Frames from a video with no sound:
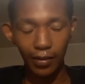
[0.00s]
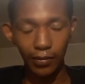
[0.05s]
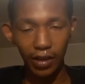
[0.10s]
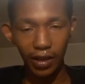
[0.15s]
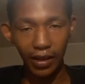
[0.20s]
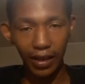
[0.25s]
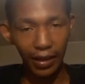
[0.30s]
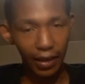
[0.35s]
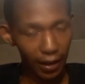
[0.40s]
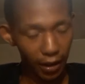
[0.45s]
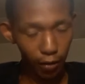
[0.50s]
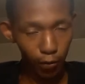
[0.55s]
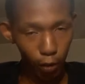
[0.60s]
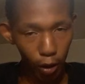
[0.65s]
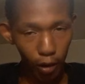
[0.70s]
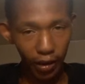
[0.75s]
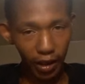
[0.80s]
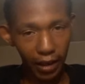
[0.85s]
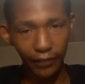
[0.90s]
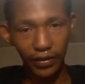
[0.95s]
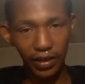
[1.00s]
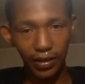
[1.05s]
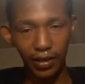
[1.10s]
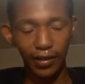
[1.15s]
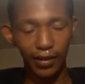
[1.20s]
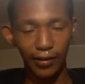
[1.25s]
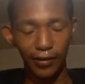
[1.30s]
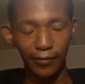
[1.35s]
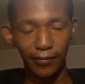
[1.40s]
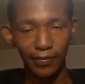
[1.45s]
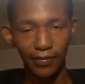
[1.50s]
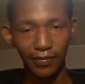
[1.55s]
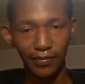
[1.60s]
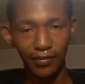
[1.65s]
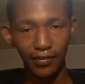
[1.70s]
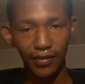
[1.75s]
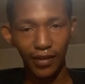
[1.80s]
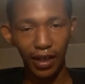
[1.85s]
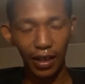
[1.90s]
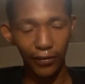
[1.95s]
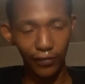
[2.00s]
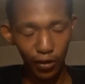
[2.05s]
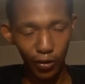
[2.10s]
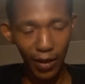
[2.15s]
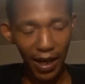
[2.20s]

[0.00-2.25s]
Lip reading: give it to you if you ask.